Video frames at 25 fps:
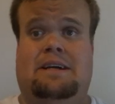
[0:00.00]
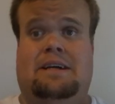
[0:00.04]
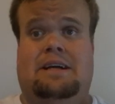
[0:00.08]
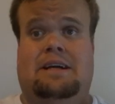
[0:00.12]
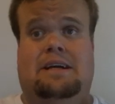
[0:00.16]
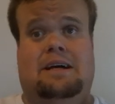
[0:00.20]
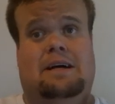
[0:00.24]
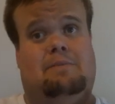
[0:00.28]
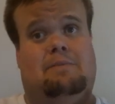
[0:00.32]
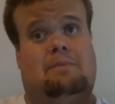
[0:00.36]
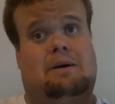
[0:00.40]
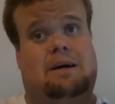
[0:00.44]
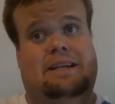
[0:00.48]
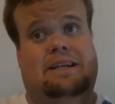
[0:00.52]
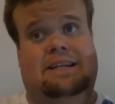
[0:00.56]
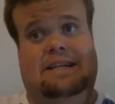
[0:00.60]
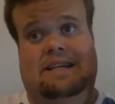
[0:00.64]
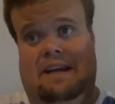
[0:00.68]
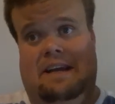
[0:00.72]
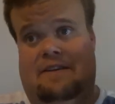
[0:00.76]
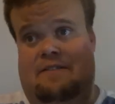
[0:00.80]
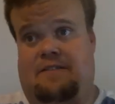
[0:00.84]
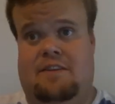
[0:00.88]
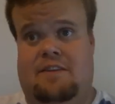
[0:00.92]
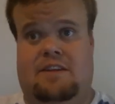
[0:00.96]
I
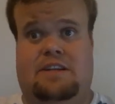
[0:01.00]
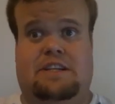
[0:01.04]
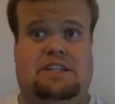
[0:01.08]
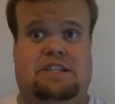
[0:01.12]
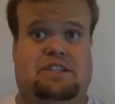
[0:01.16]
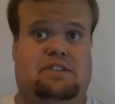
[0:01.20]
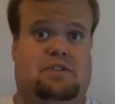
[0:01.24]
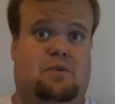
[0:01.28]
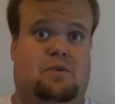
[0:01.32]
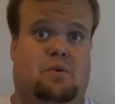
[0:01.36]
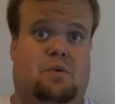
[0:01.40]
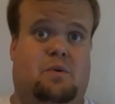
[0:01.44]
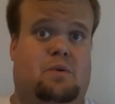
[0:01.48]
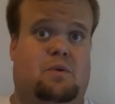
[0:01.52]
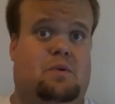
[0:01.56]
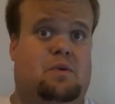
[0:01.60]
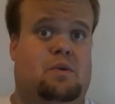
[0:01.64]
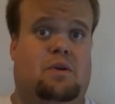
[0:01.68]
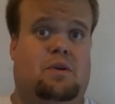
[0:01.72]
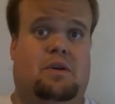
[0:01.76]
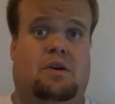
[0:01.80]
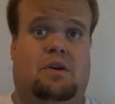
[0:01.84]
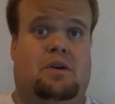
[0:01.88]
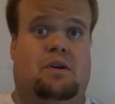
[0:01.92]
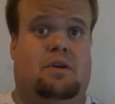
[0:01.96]
definitely saw
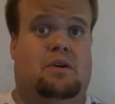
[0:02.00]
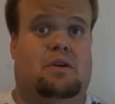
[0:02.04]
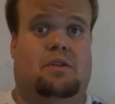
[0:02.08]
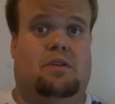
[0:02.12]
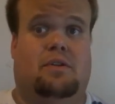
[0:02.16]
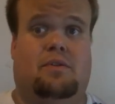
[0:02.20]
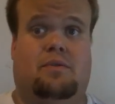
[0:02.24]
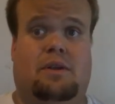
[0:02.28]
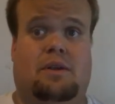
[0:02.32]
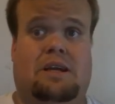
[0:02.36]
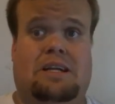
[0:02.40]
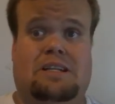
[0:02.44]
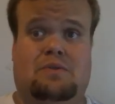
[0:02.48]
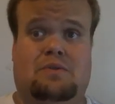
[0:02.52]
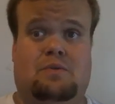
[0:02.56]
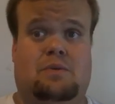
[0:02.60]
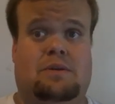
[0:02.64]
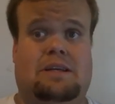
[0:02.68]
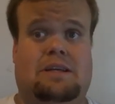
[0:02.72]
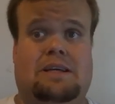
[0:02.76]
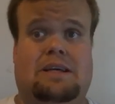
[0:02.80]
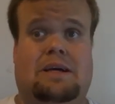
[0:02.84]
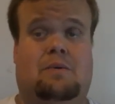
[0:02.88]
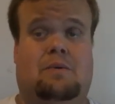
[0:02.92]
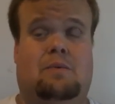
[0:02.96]
the Reds
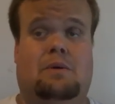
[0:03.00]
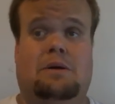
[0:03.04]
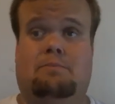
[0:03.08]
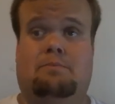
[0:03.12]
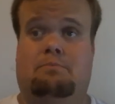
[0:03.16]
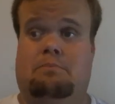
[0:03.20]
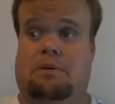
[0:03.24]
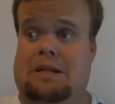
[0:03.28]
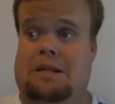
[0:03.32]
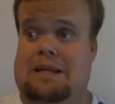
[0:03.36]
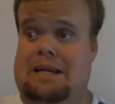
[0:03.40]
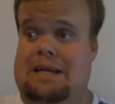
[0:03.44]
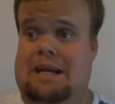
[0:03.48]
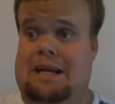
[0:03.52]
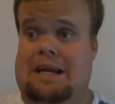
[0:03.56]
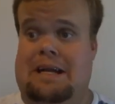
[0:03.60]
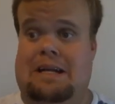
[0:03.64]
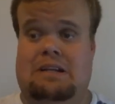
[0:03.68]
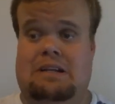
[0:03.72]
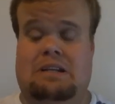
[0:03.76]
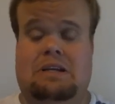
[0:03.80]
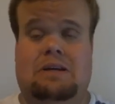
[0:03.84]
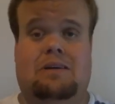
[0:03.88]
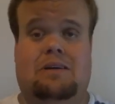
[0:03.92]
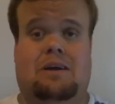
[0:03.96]
winning that one, but
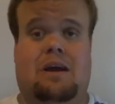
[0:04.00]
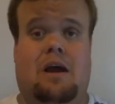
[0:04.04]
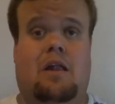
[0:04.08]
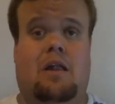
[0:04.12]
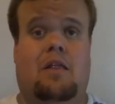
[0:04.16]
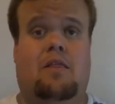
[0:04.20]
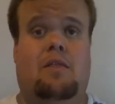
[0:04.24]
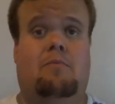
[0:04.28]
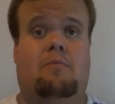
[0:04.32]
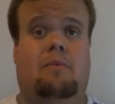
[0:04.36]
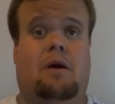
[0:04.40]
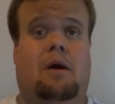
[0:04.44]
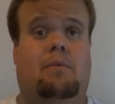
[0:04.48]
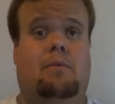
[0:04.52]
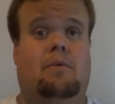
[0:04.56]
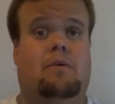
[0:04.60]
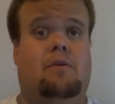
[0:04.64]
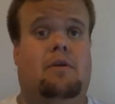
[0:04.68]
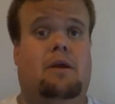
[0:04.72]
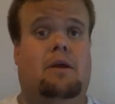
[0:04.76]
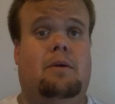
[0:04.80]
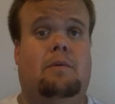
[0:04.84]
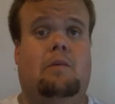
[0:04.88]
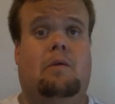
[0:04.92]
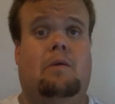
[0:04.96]
again, don't count out the Melbourne
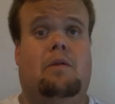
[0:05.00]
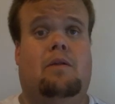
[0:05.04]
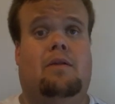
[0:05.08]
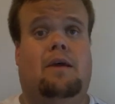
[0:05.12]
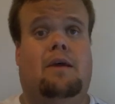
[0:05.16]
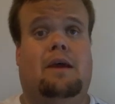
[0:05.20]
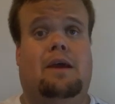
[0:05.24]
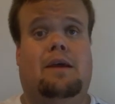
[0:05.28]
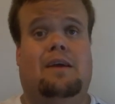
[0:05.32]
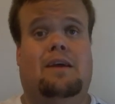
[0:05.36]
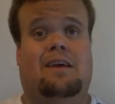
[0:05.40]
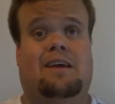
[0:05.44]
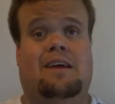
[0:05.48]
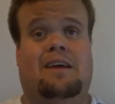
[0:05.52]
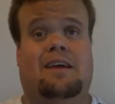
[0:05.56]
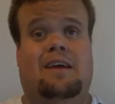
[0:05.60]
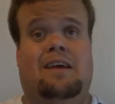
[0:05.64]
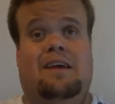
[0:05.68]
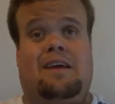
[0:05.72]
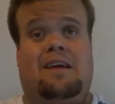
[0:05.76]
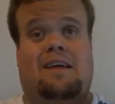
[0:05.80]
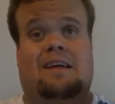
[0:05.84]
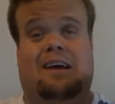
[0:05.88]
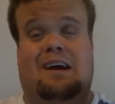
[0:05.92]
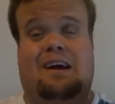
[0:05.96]
Rebels. They
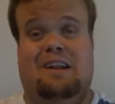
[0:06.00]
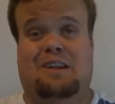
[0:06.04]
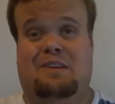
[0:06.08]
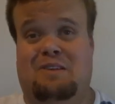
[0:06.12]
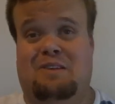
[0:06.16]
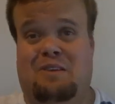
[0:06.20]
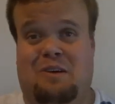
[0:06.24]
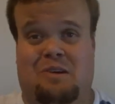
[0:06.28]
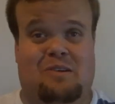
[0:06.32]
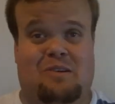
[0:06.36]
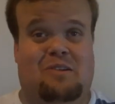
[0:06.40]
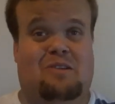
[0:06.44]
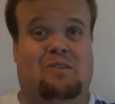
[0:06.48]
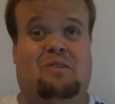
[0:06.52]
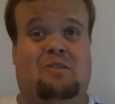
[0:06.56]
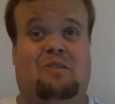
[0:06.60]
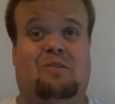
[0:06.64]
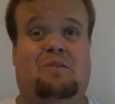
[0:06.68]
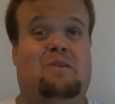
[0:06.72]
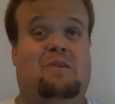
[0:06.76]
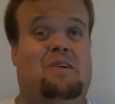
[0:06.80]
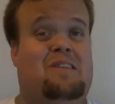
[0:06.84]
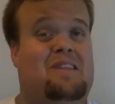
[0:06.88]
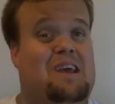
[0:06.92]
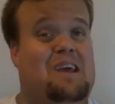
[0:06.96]
underdogs
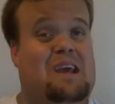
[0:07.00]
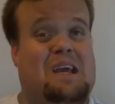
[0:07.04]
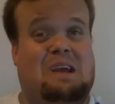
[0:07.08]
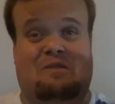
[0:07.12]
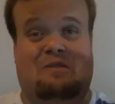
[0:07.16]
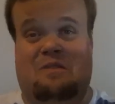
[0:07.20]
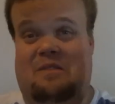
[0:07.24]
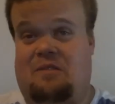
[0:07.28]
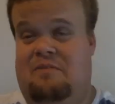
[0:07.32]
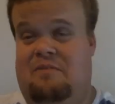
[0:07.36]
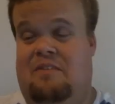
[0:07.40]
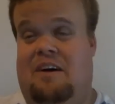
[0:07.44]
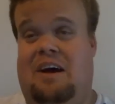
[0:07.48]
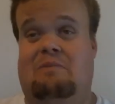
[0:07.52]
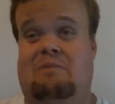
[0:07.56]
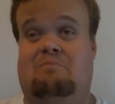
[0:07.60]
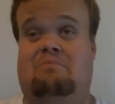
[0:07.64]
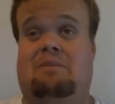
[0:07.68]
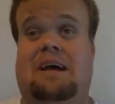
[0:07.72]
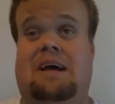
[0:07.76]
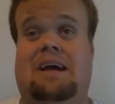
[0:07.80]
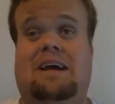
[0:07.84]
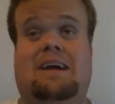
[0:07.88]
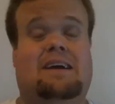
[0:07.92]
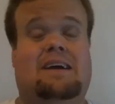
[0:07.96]
too, and they fight
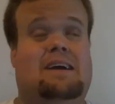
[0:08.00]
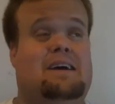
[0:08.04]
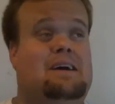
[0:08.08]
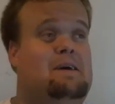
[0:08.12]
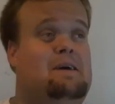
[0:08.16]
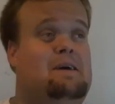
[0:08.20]
back.